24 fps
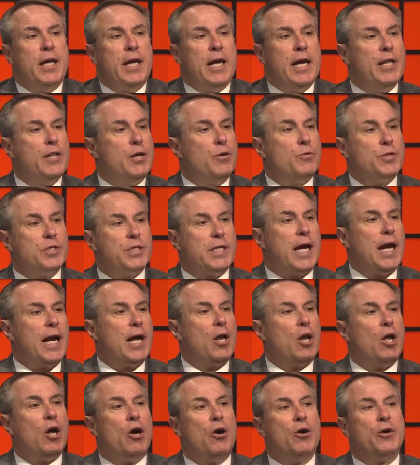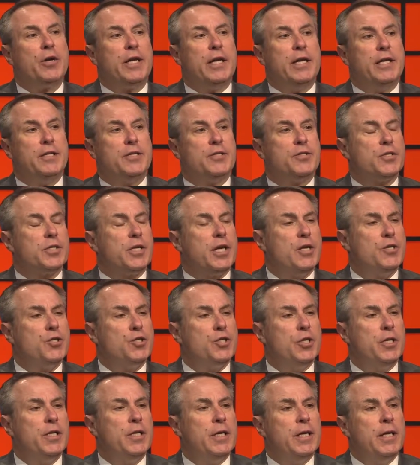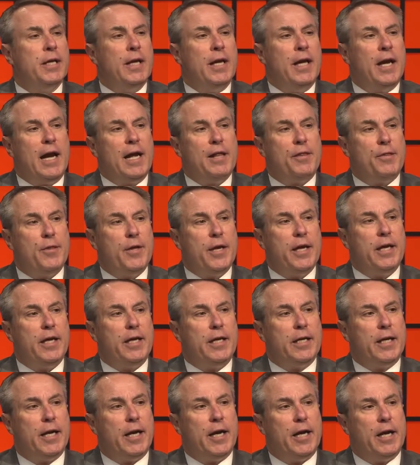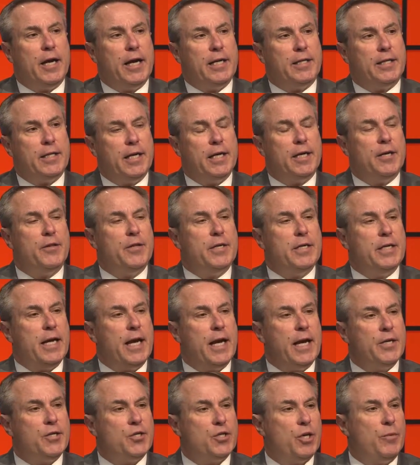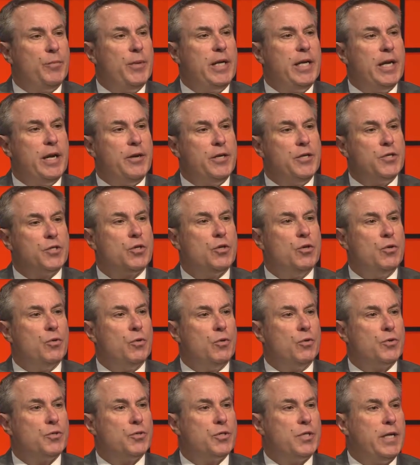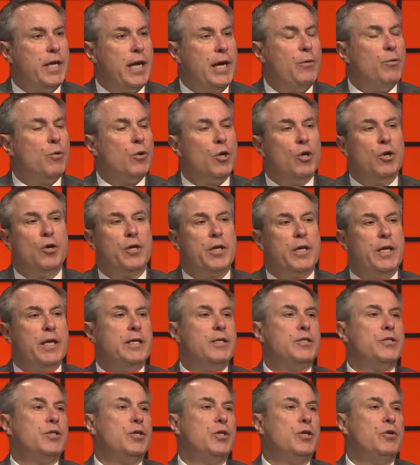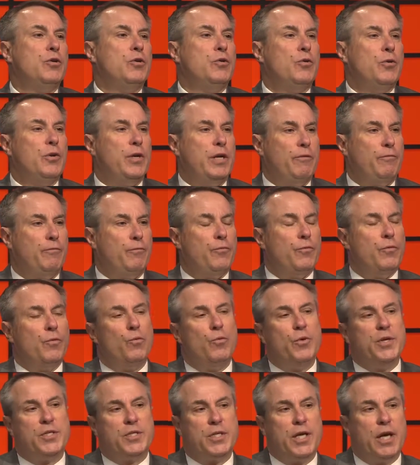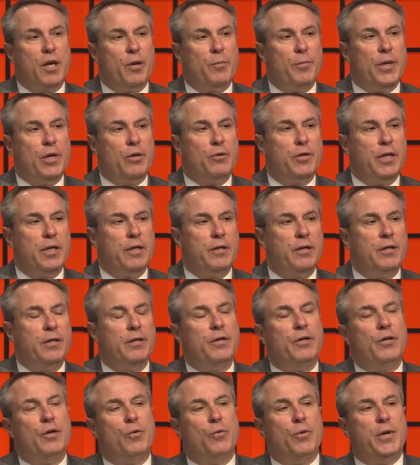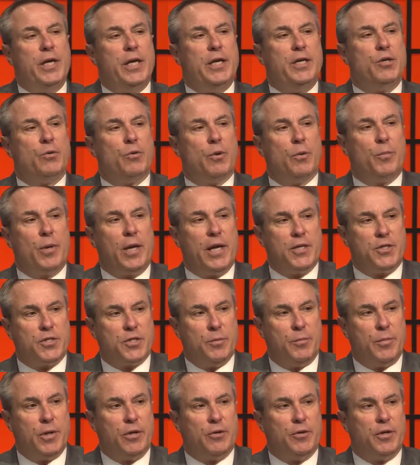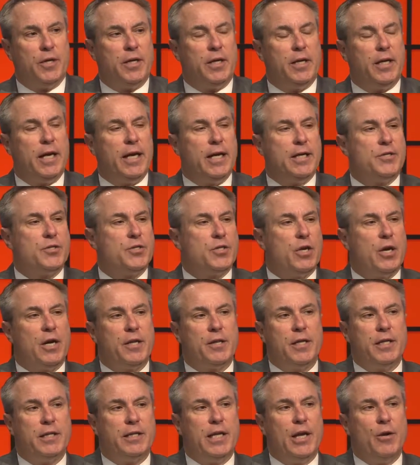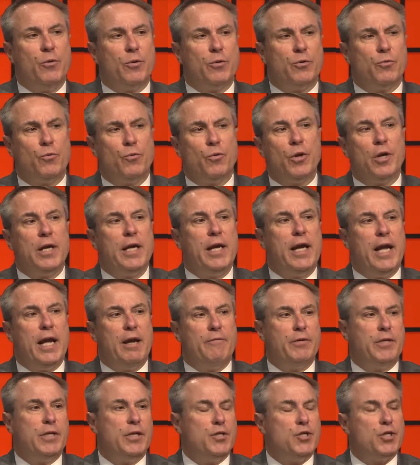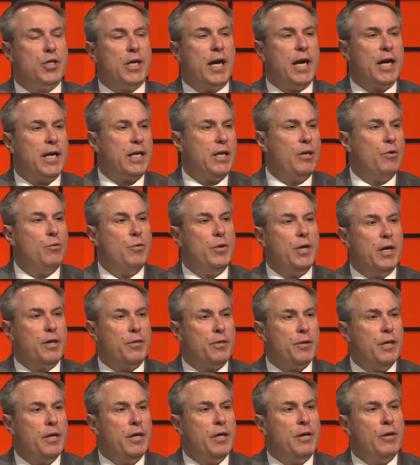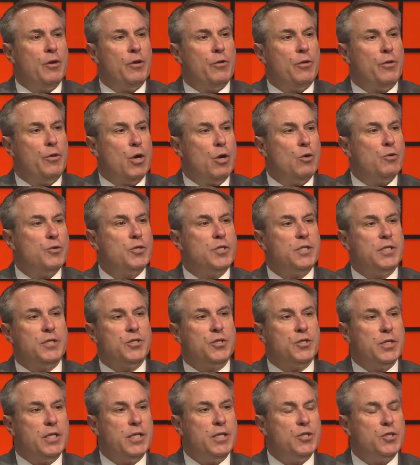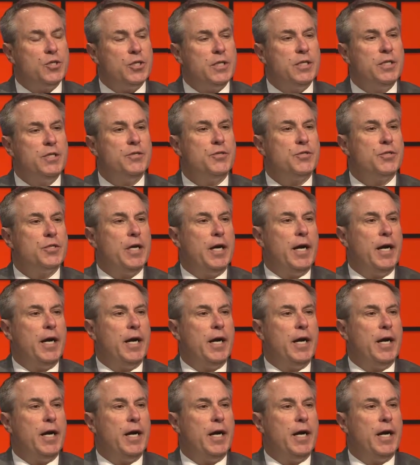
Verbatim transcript: And there was dialogue and discussion. I think uh, at the end of the day, Shelby County Schools, they were looking to, if we sell a building, we need to replace a building. And so I think they were really having to jockey with those decisions.